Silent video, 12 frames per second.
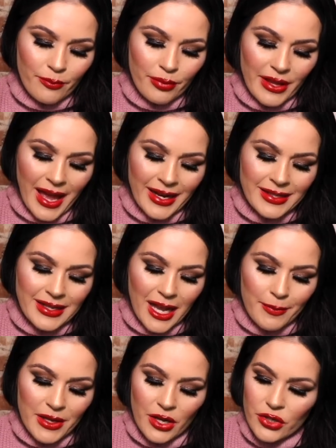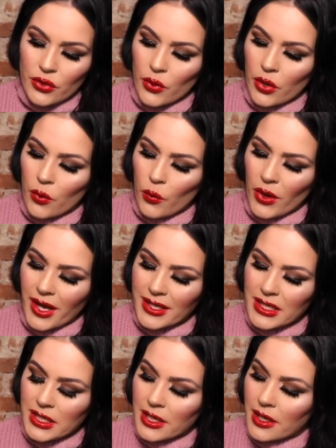Black Diamond Adorn,
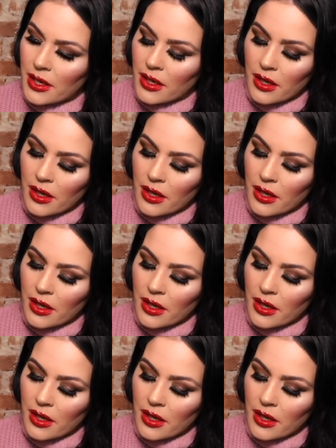what?